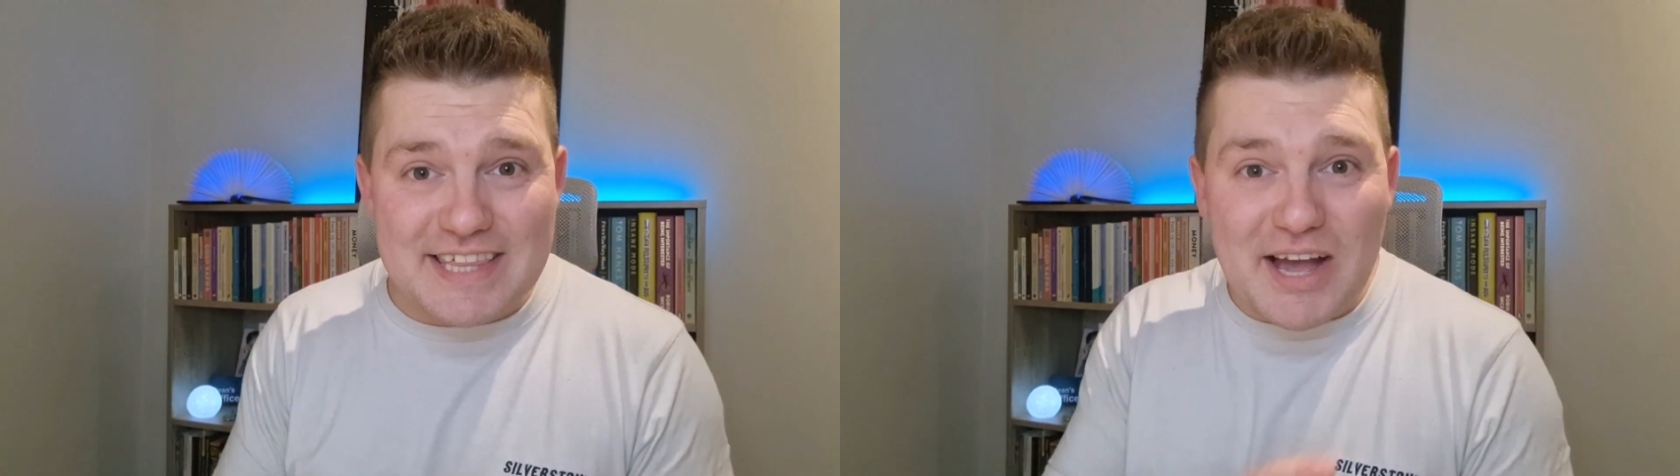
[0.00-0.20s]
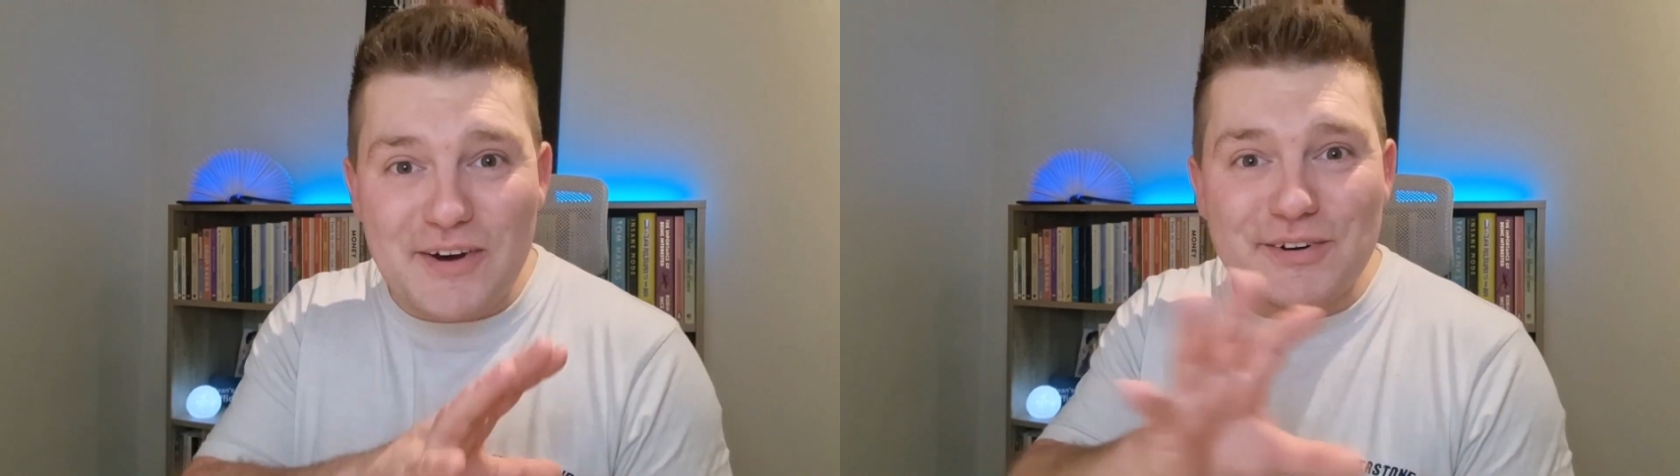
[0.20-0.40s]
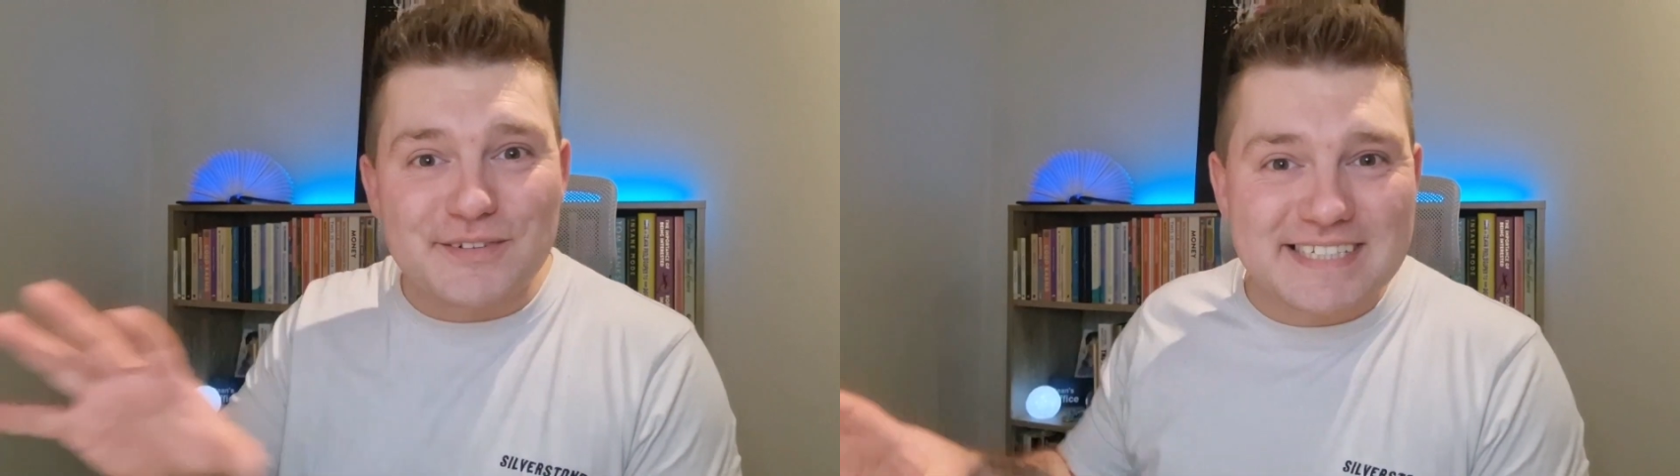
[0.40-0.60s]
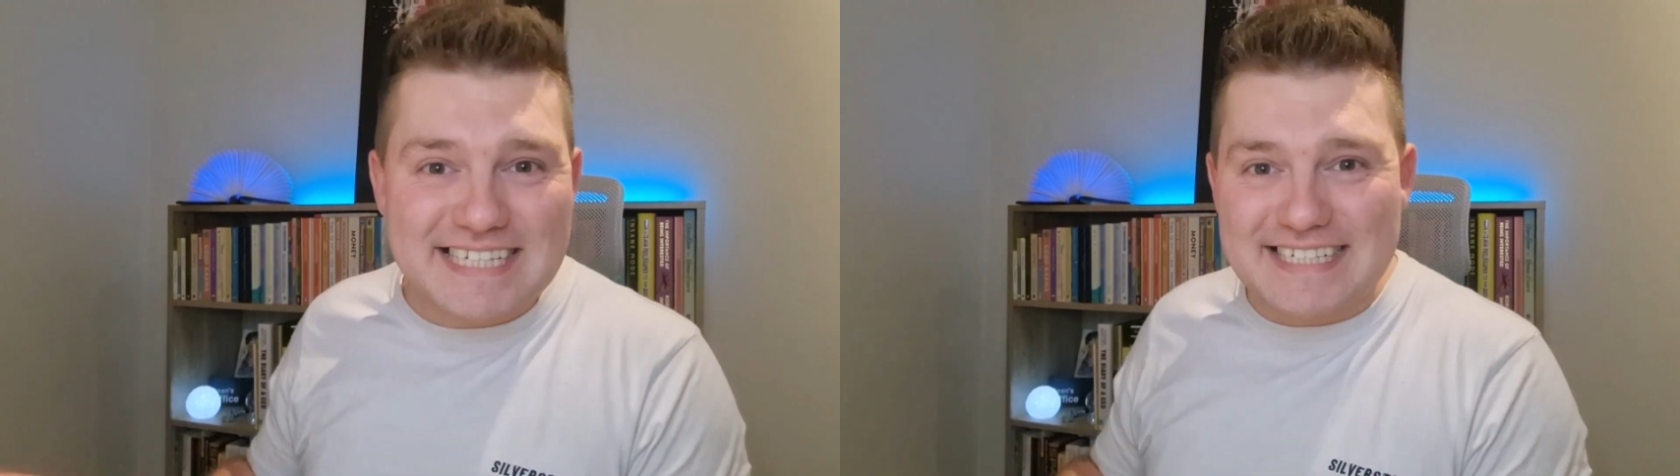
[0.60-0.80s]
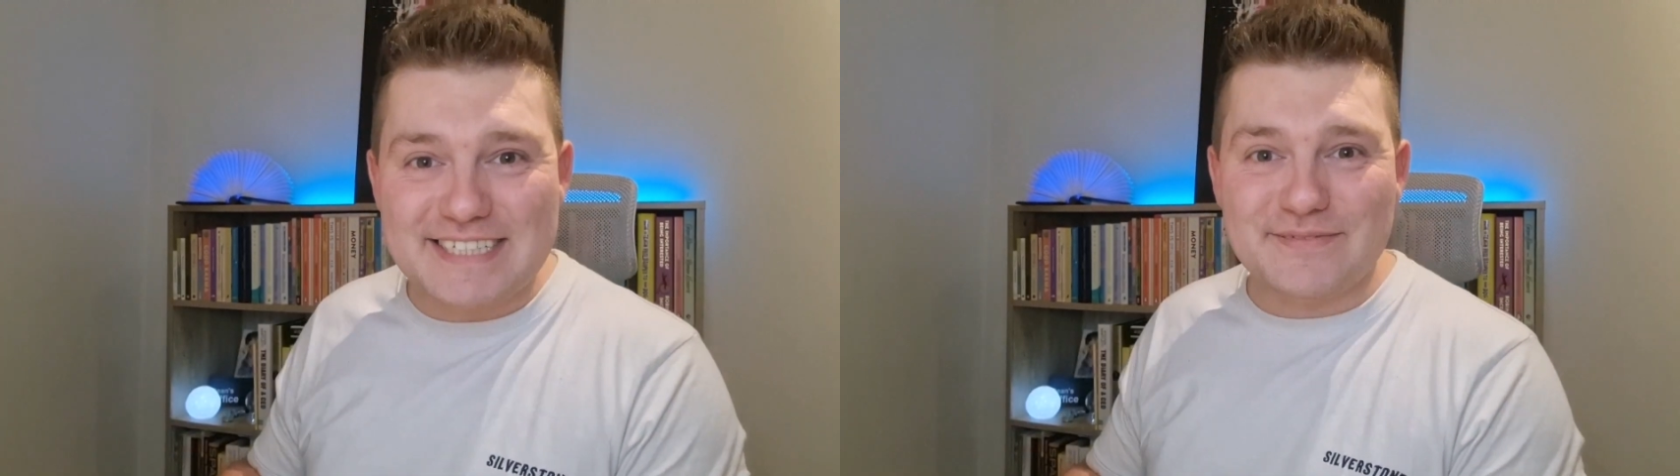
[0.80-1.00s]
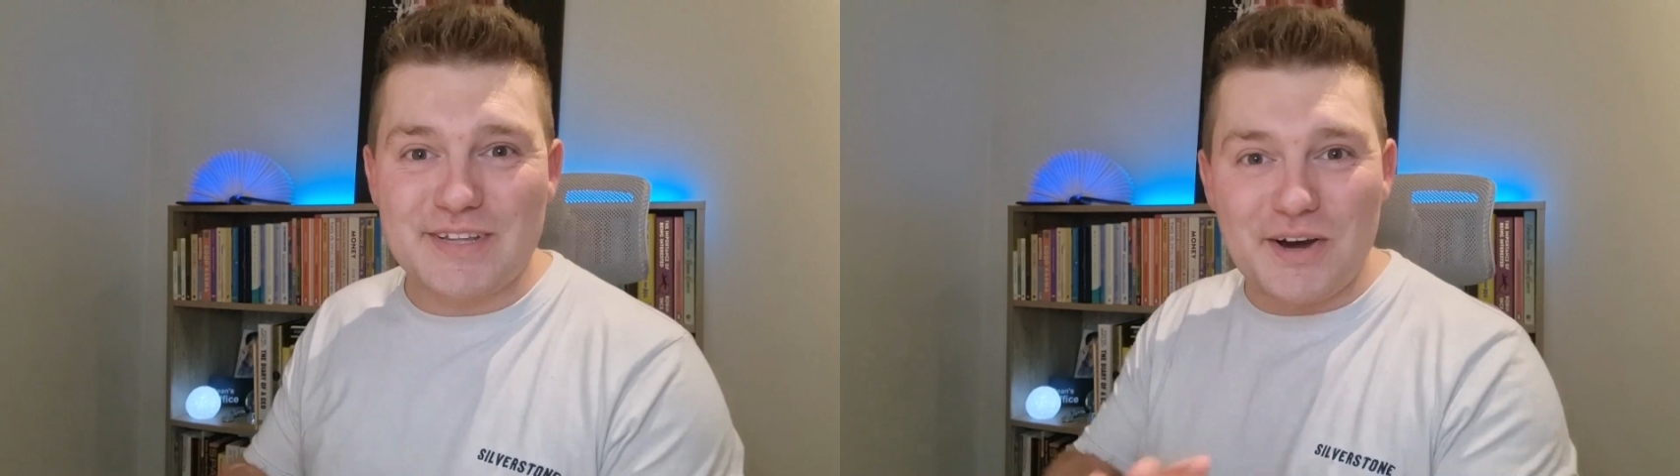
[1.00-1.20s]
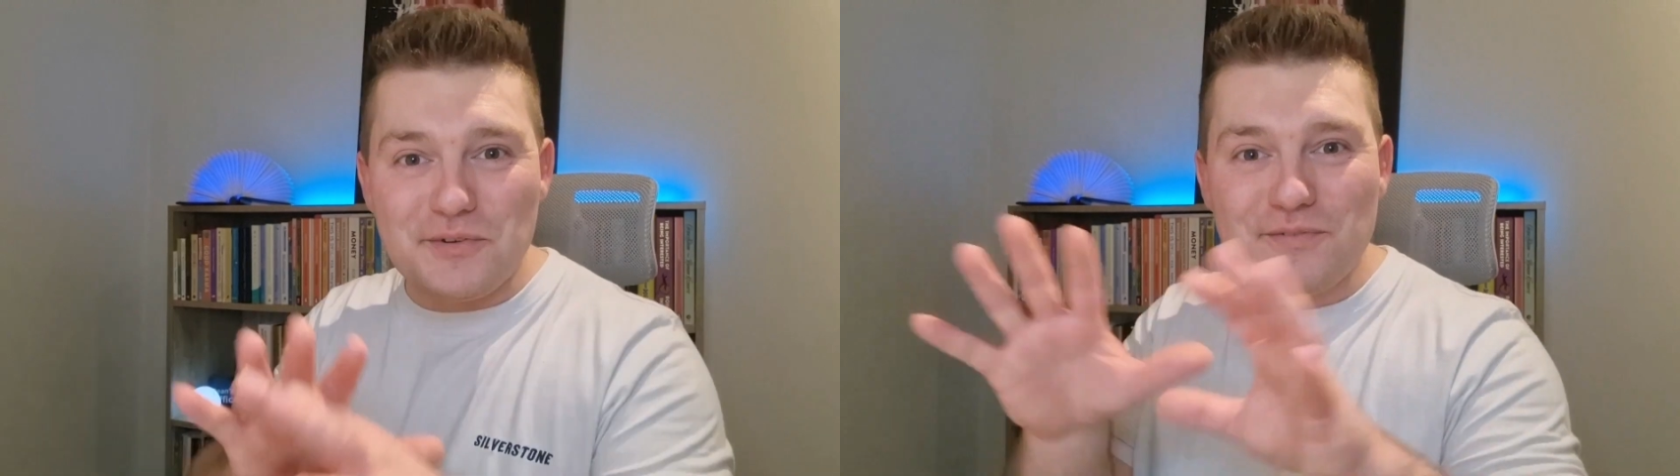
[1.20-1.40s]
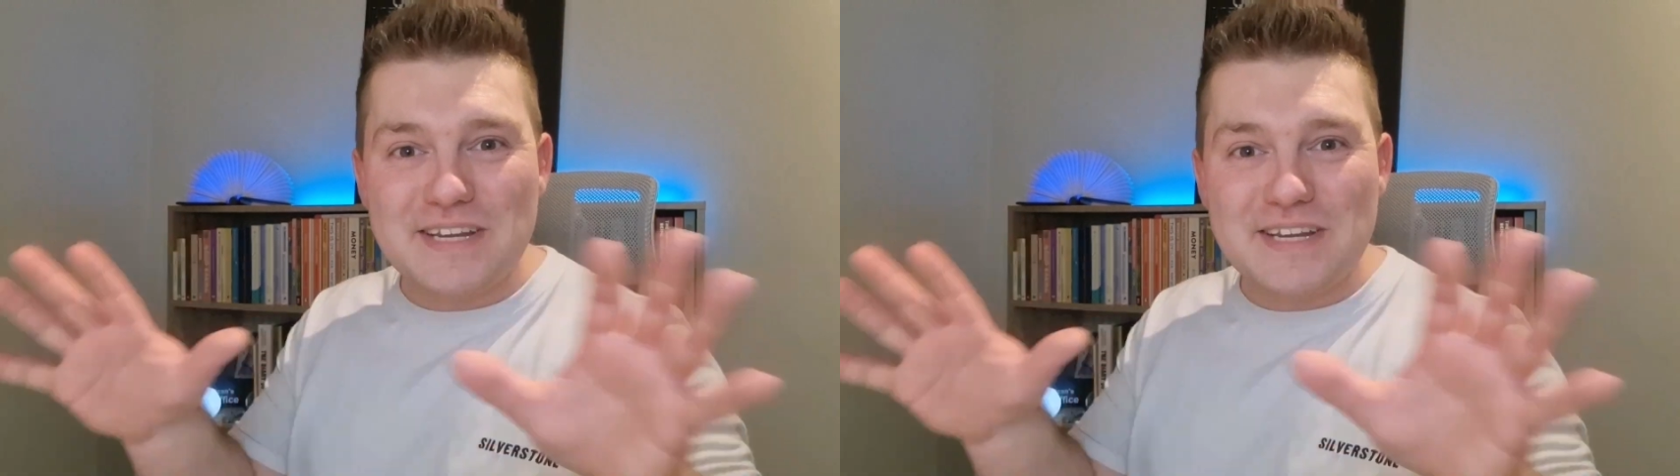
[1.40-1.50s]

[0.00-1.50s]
That whole system, the whole